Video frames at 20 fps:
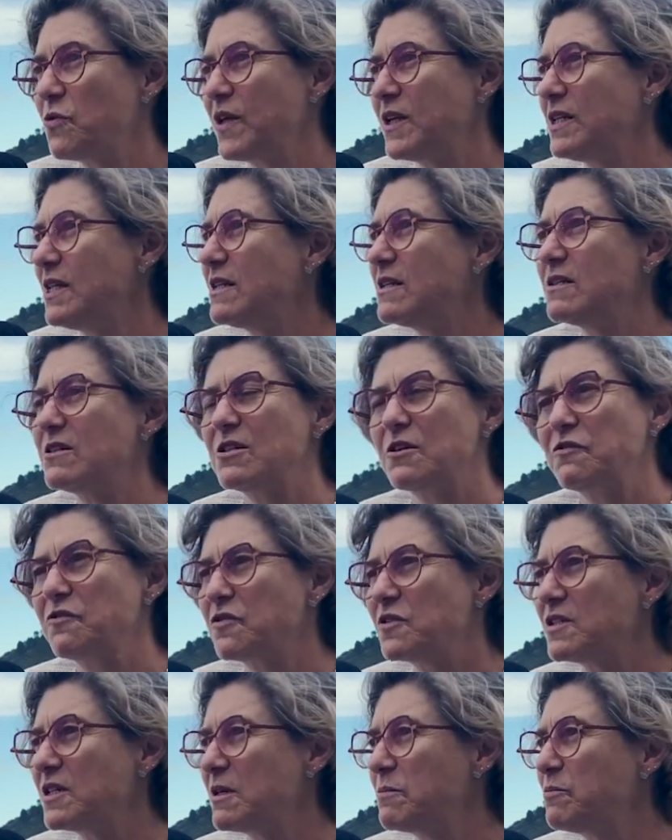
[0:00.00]
They needed
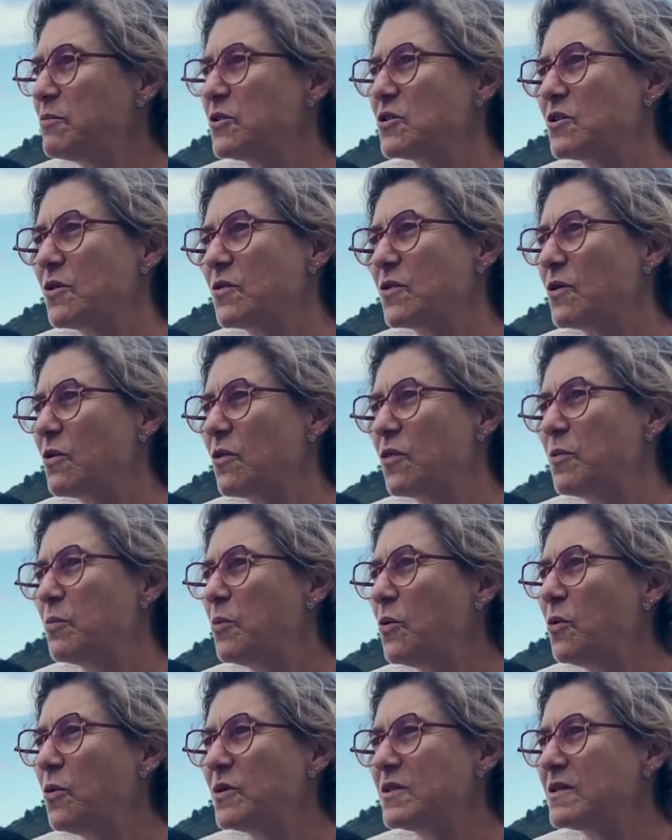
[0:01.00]
different input on the
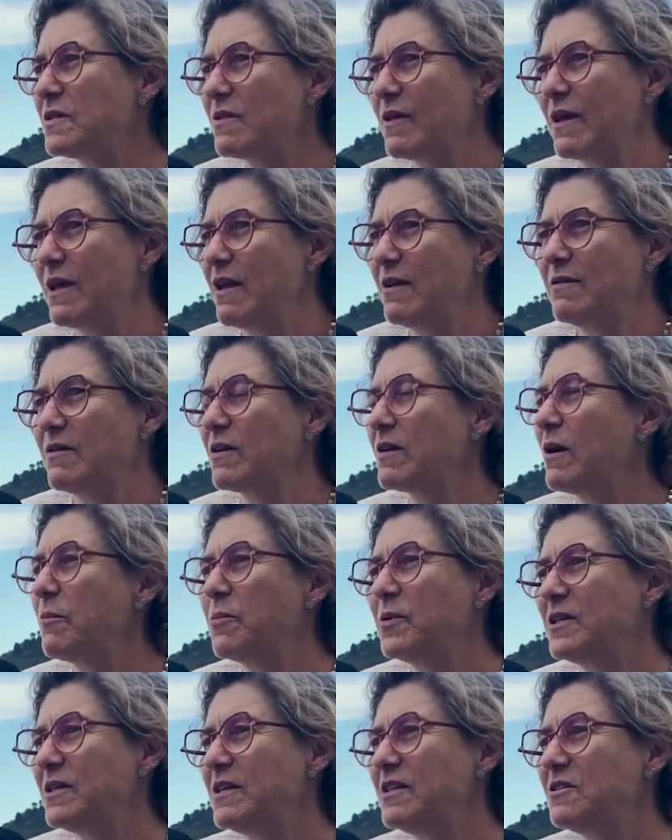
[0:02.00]
board. The
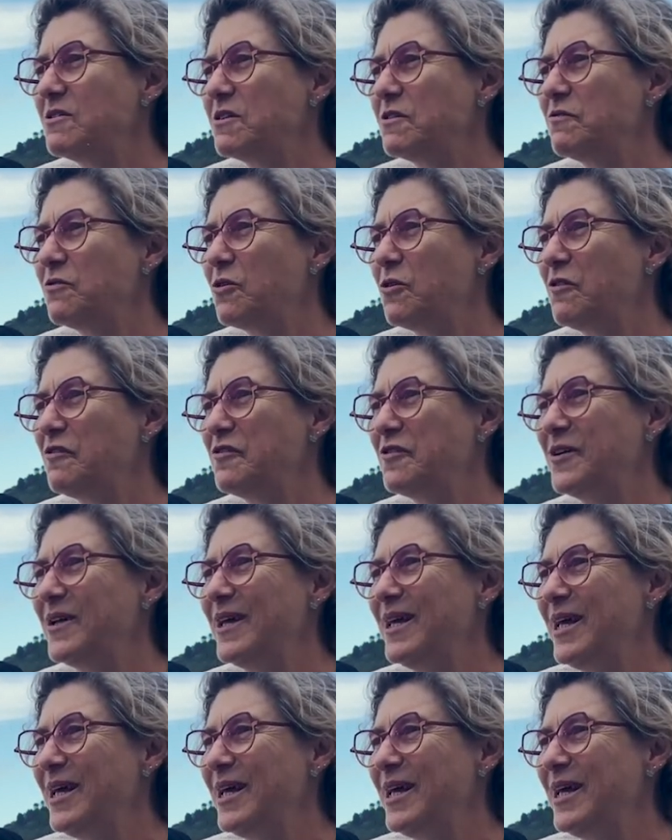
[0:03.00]
companies you involved.